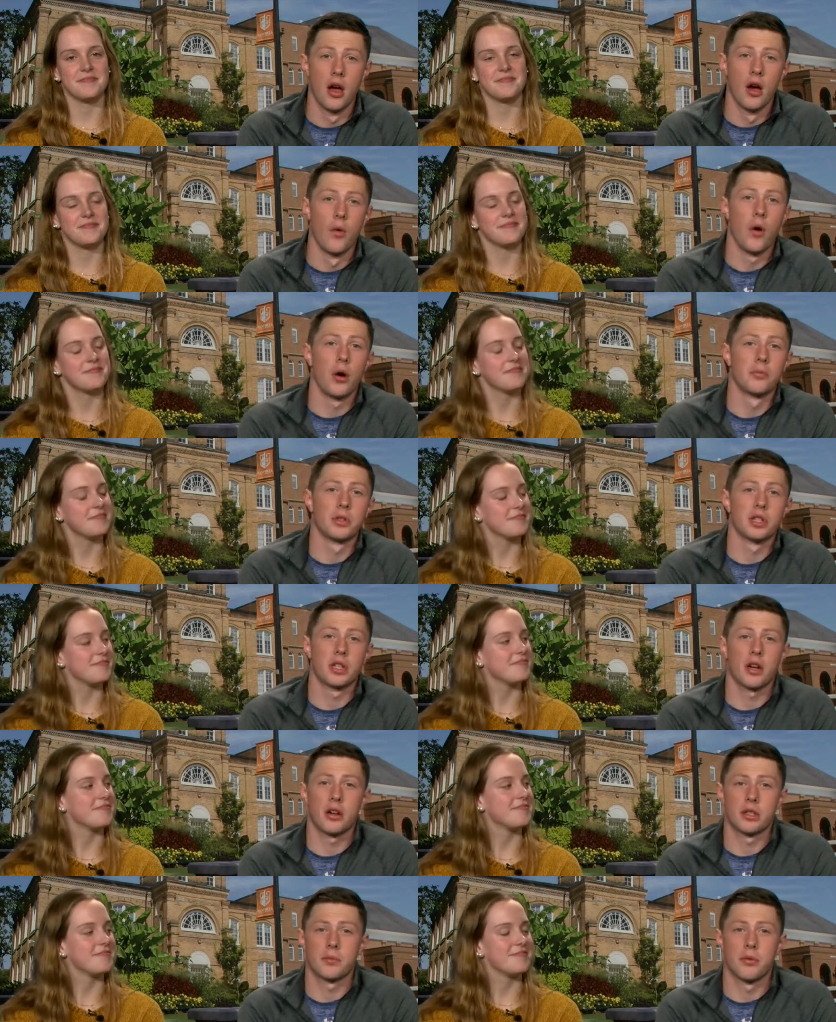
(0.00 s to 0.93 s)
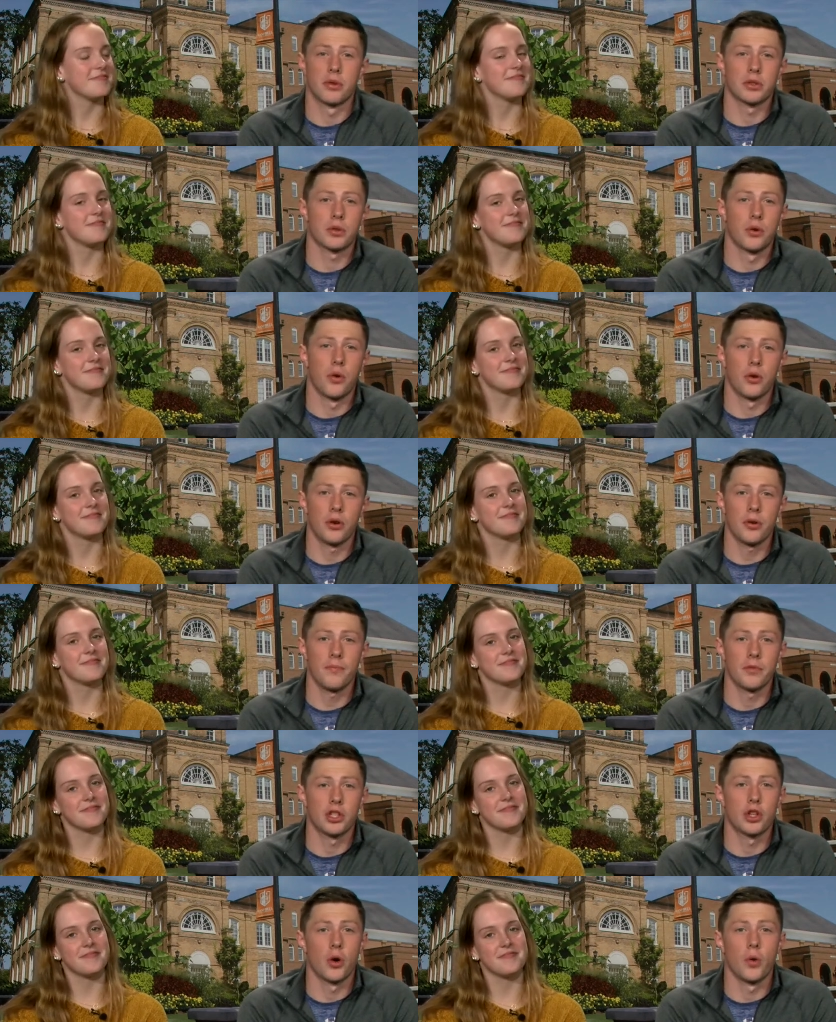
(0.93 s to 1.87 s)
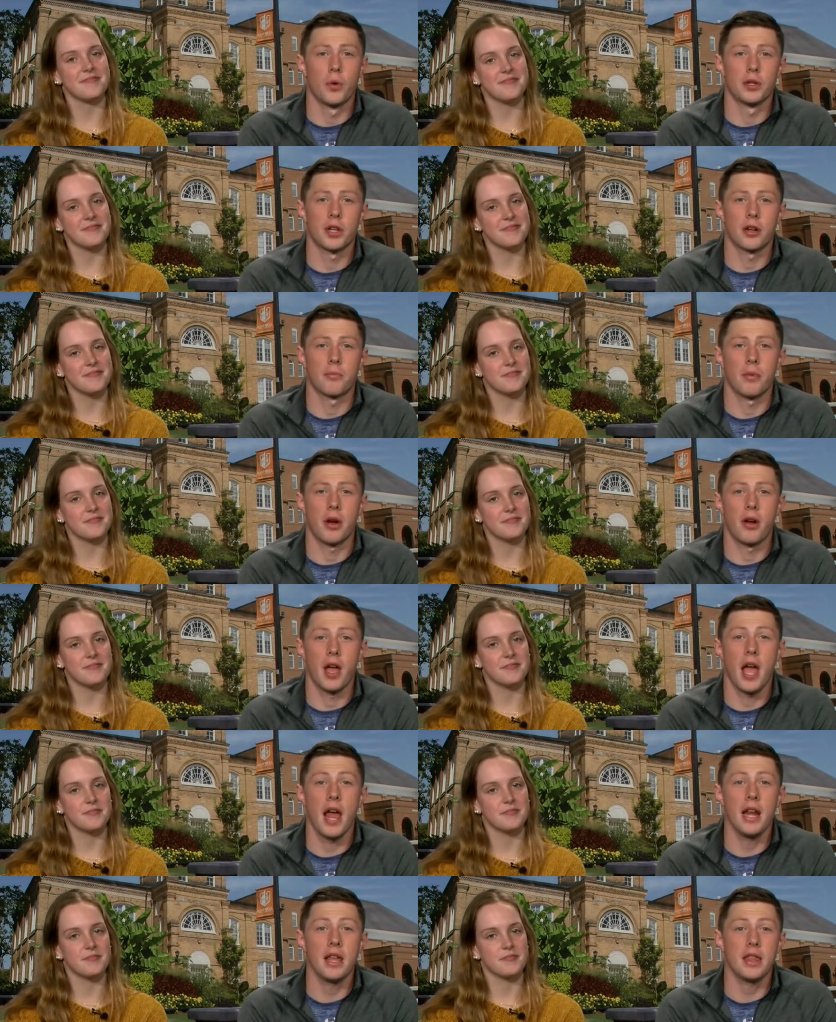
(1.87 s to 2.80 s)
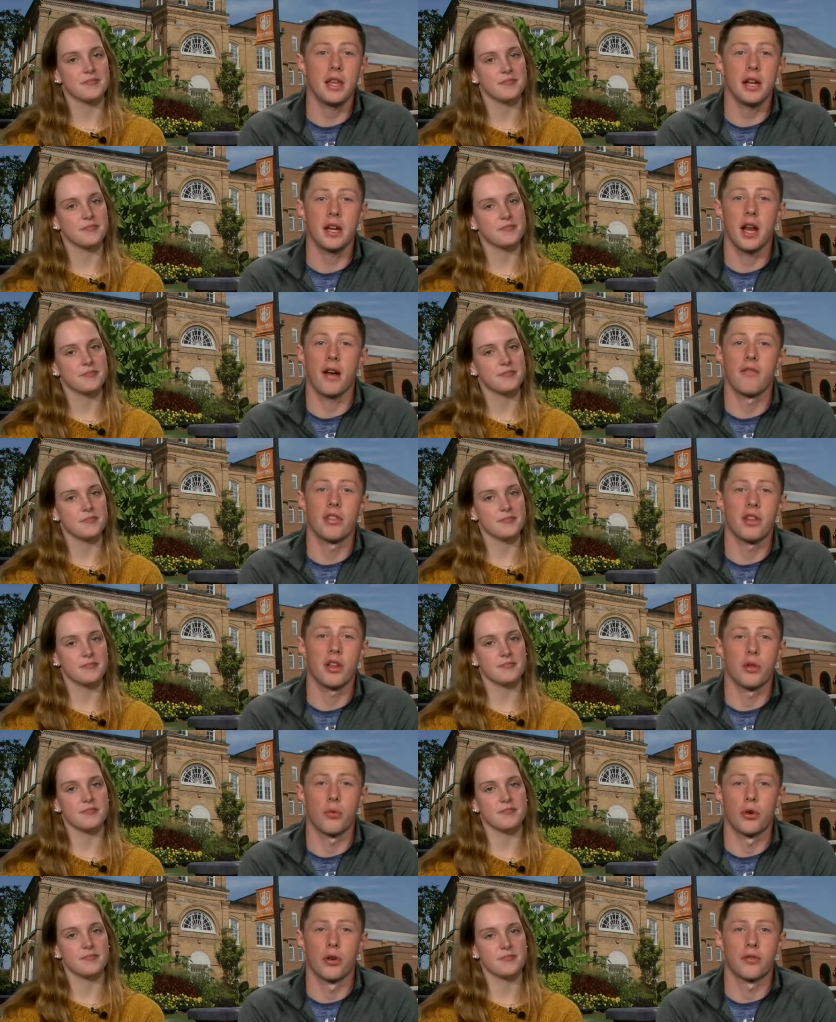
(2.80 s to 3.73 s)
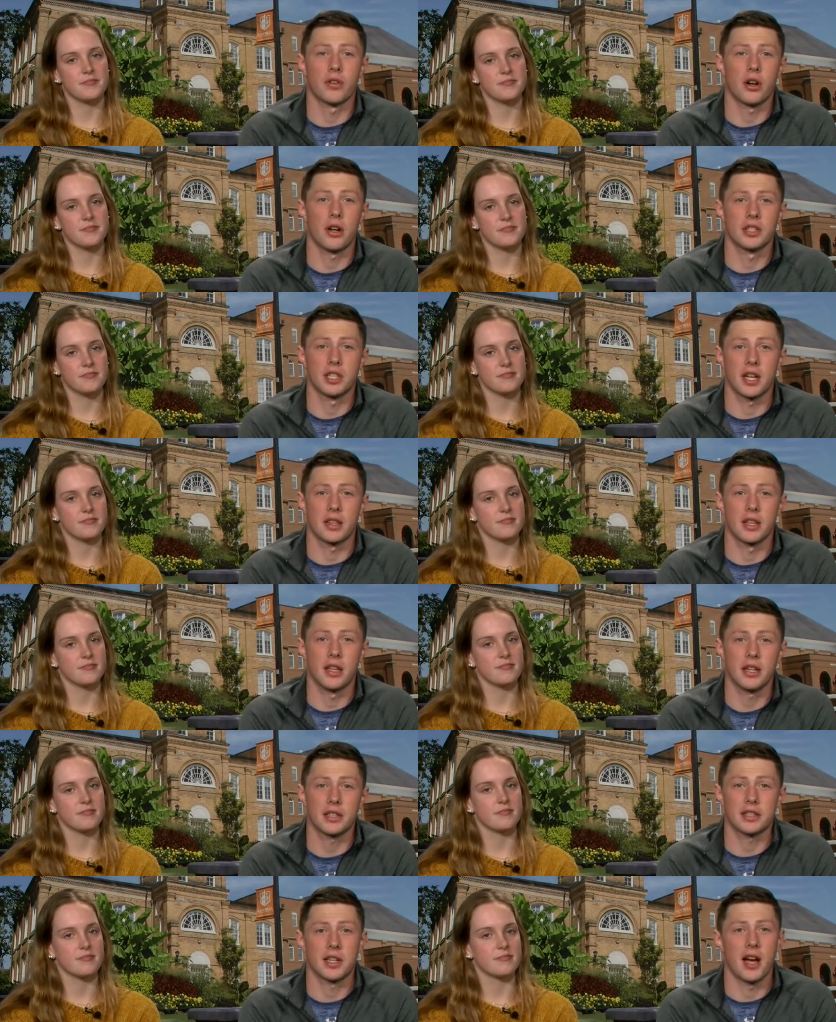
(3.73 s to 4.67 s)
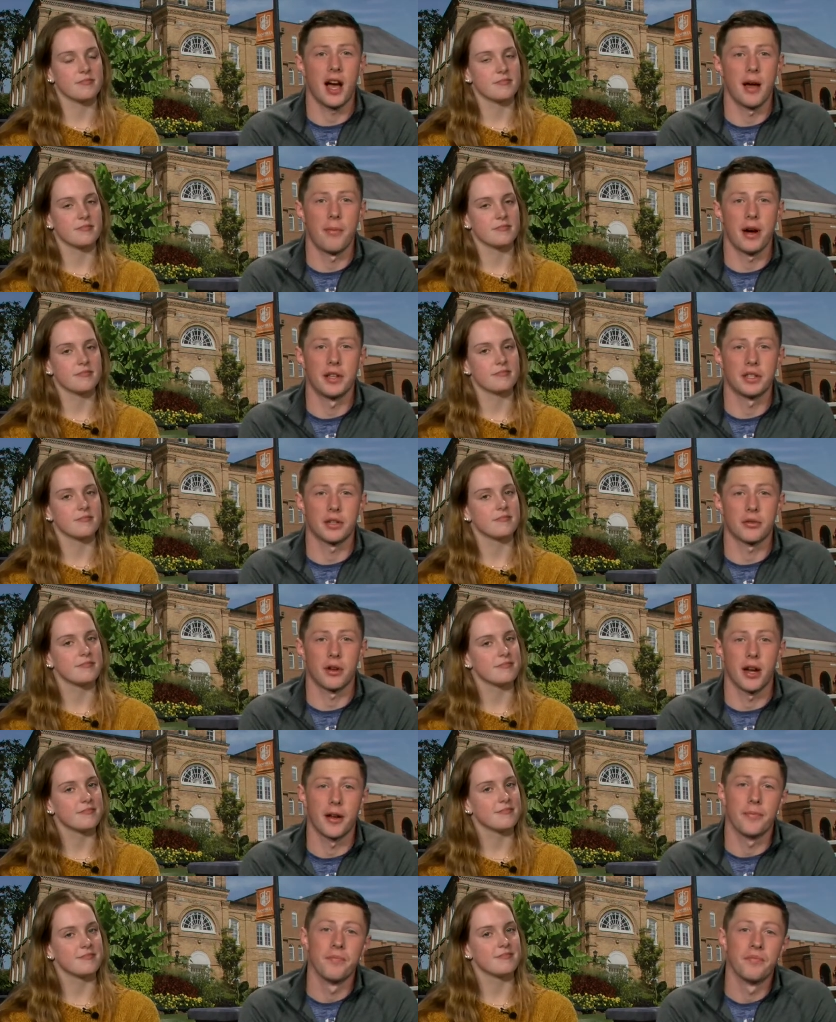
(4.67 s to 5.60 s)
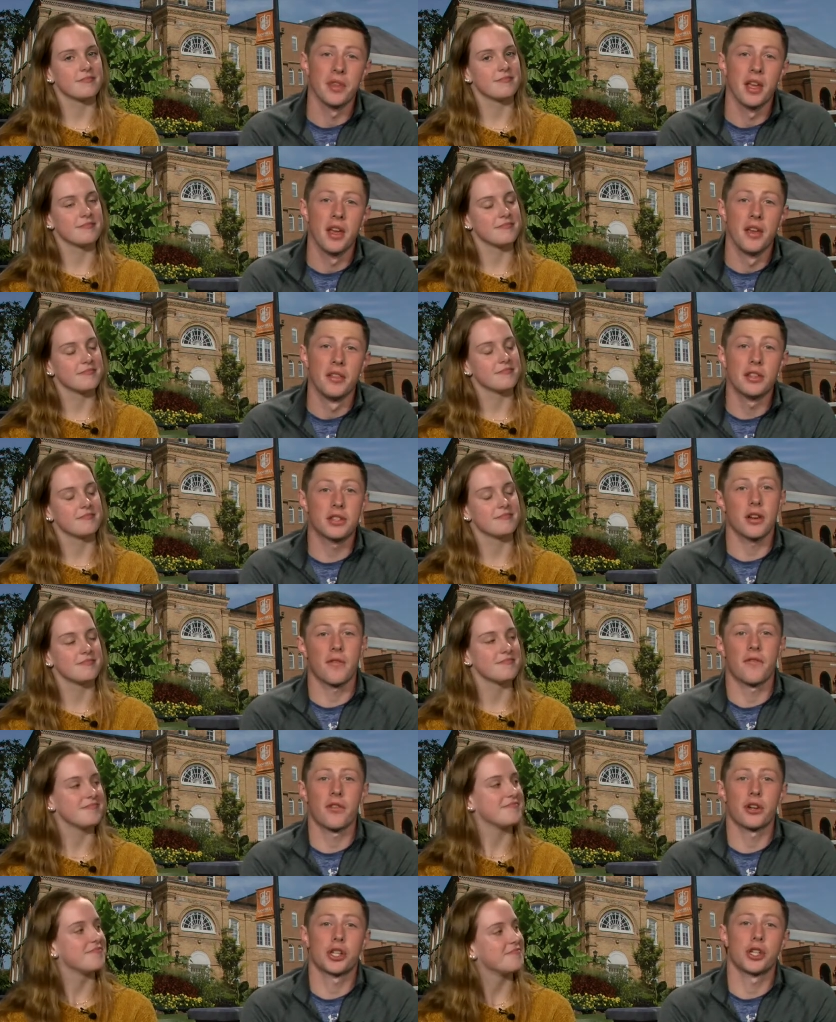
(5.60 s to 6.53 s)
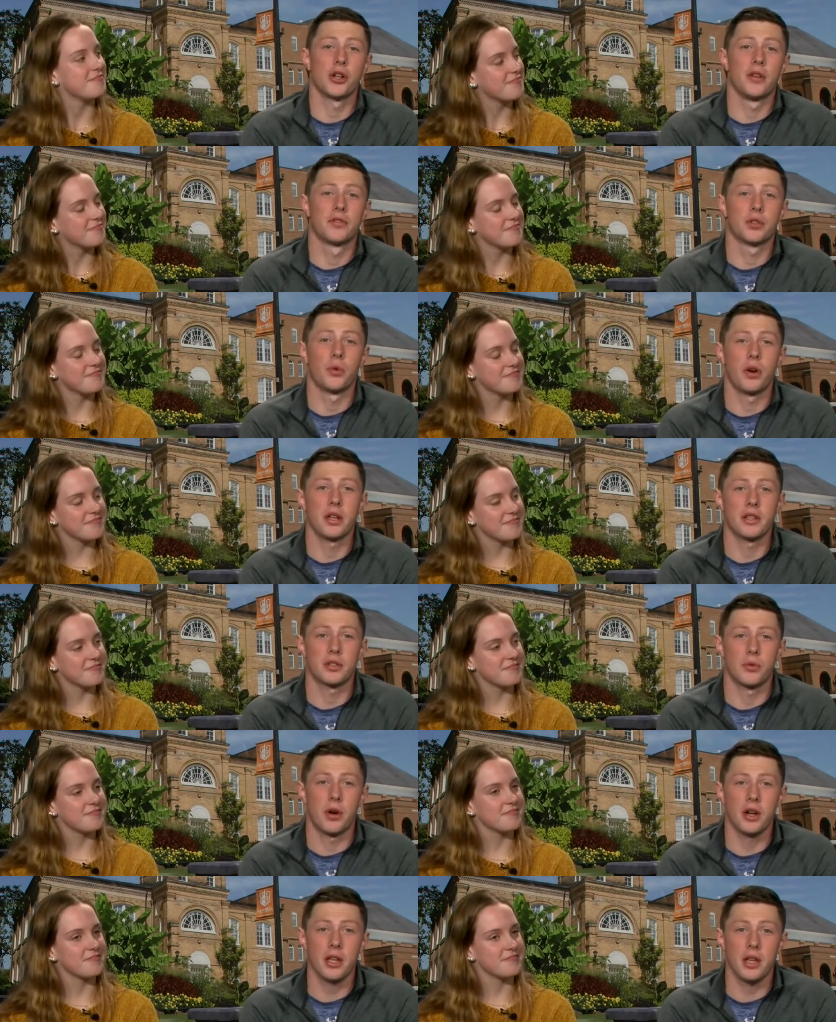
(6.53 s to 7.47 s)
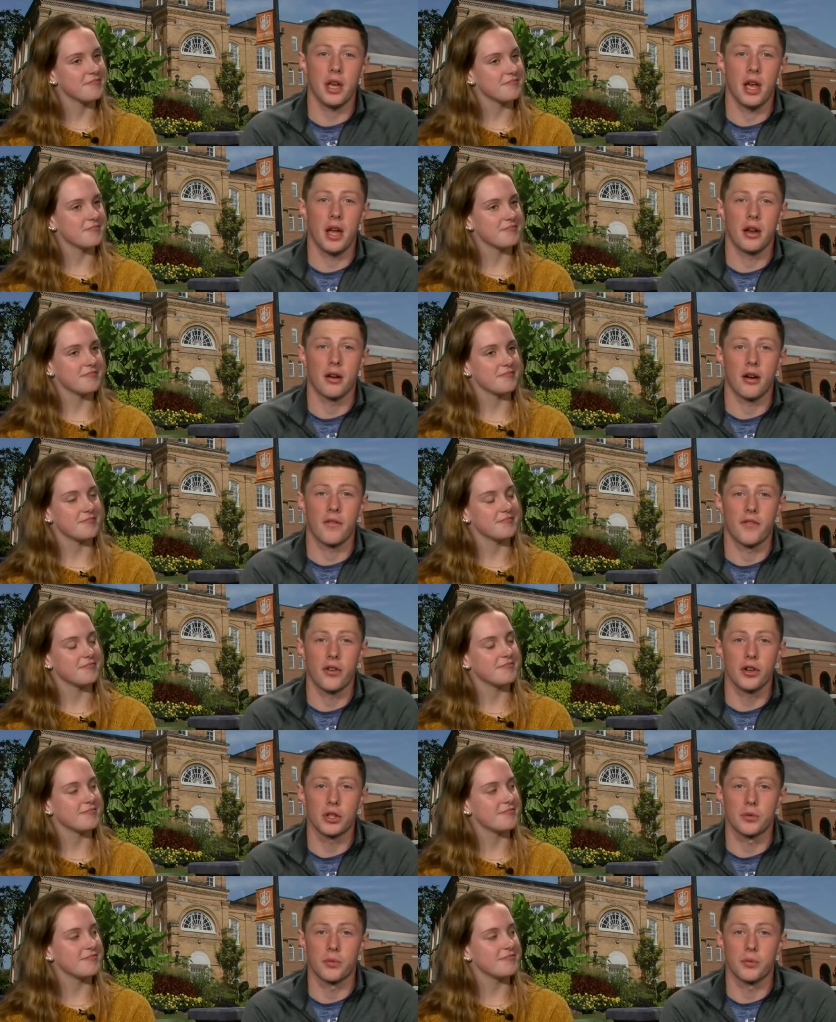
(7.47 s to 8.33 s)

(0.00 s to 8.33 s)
Speaker 1: Welcome to the College Sports Corner, the show where we talk about anything and everything in the world of college athletics. I'm Isaac Ray. This is our first show of 2020 and our first